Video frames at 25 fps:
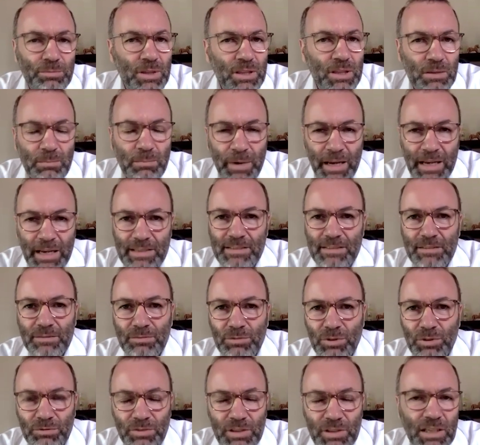be the
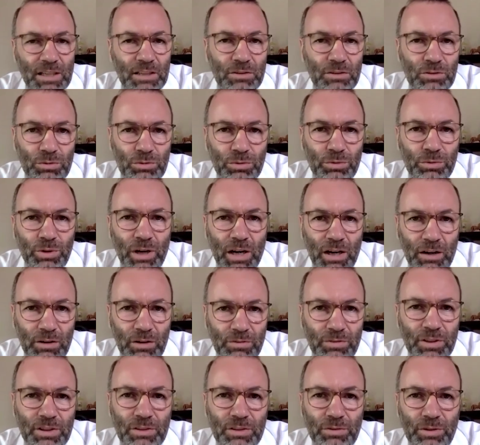best what we can do out
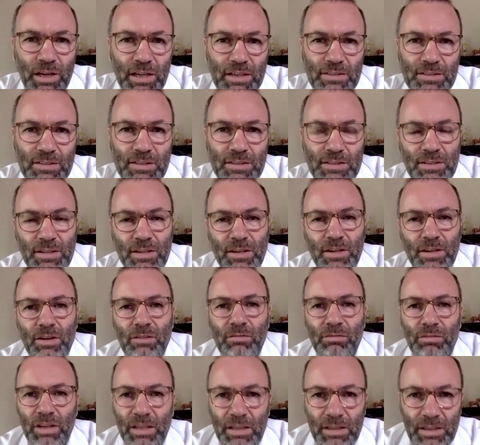of the crisis.
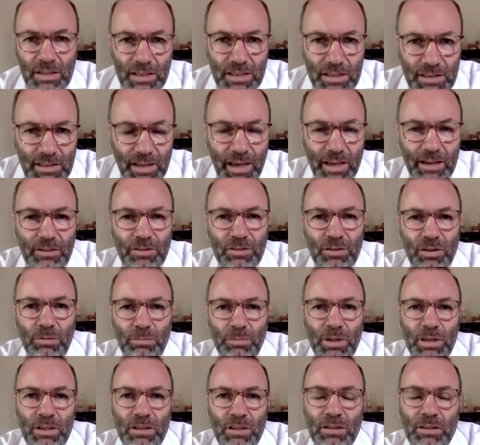We need
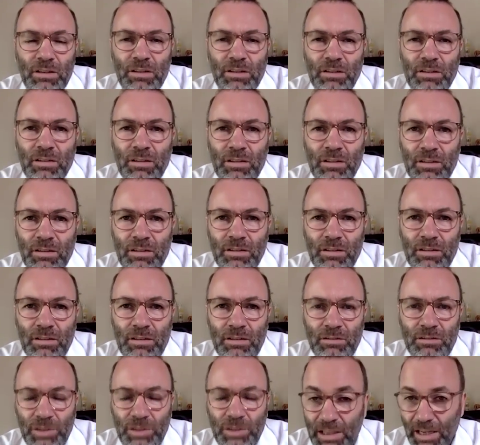economic
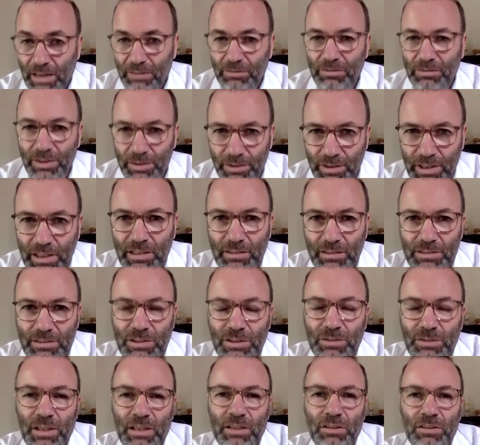recovery,
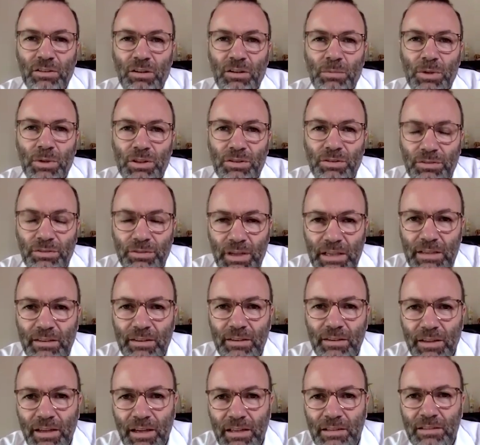so economic
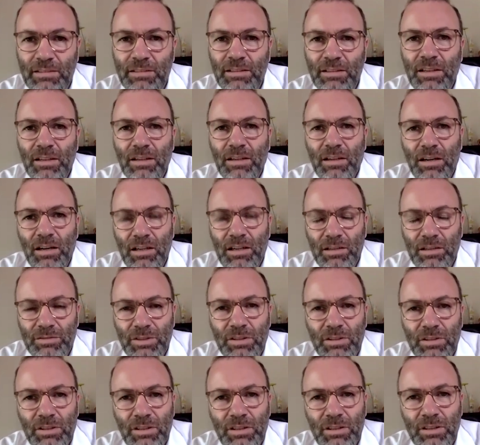strength again
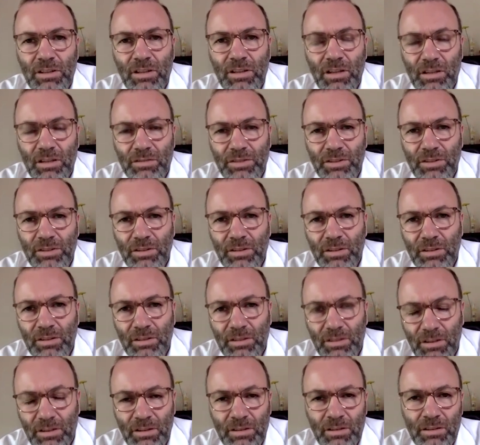after
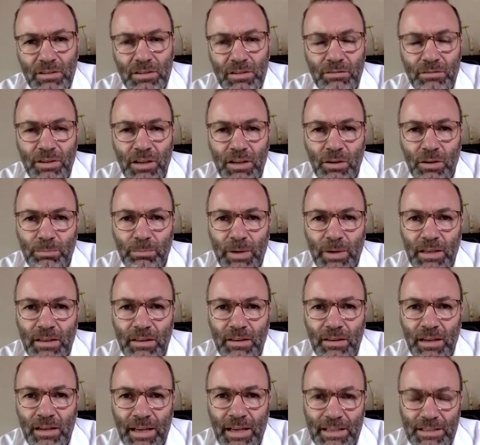the development
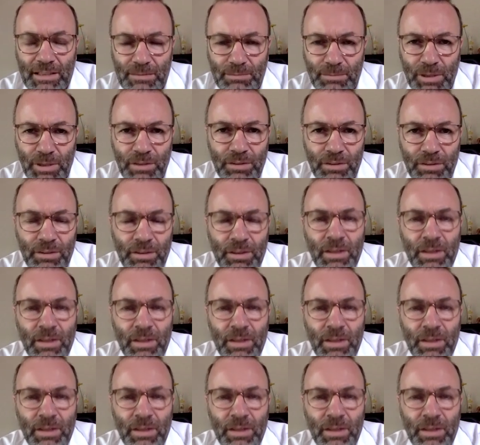in the last month.